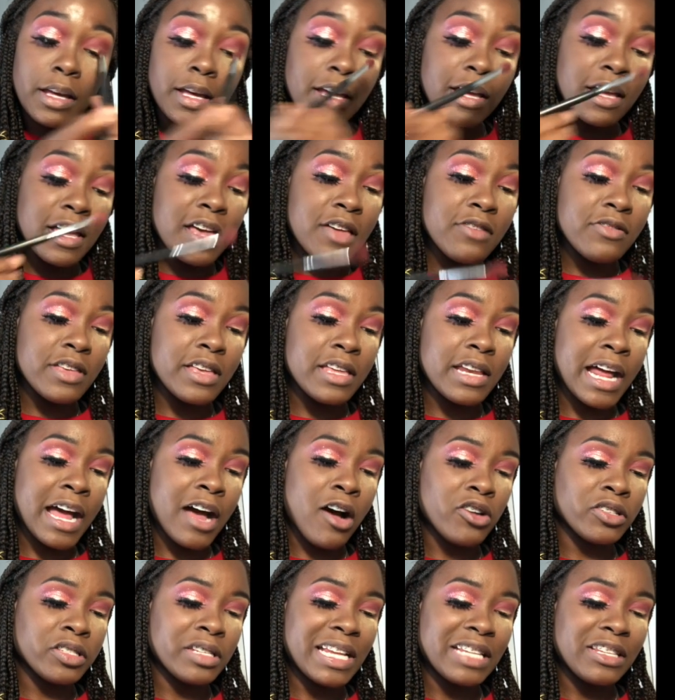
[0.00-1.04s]
And then I
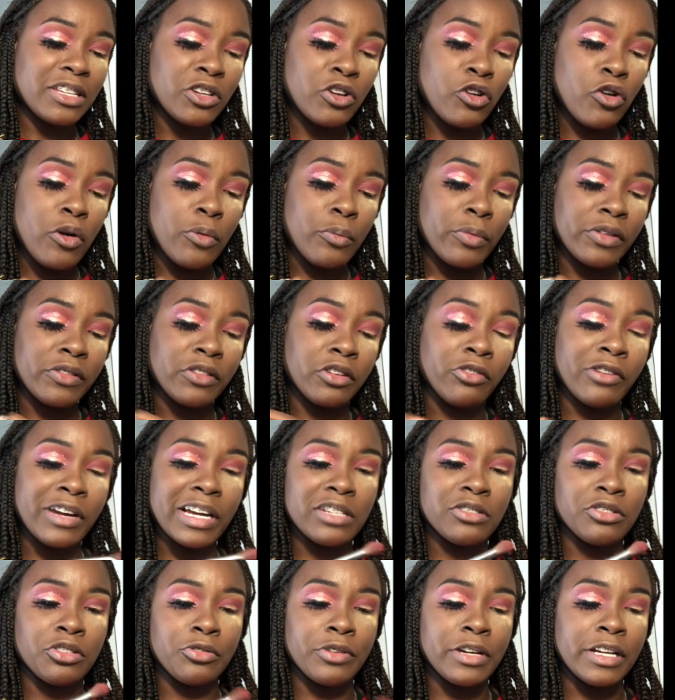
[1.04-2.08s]
also like to go in with Grand
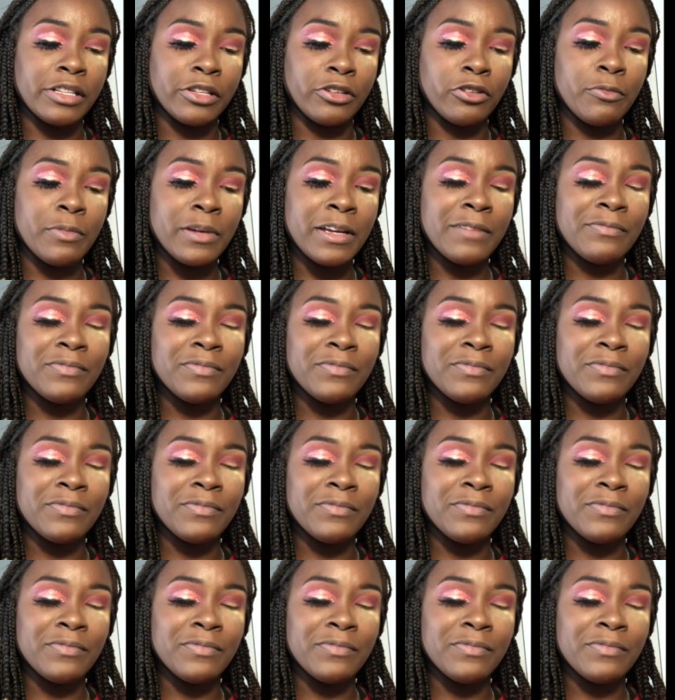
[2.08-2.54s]
Jury a little bit.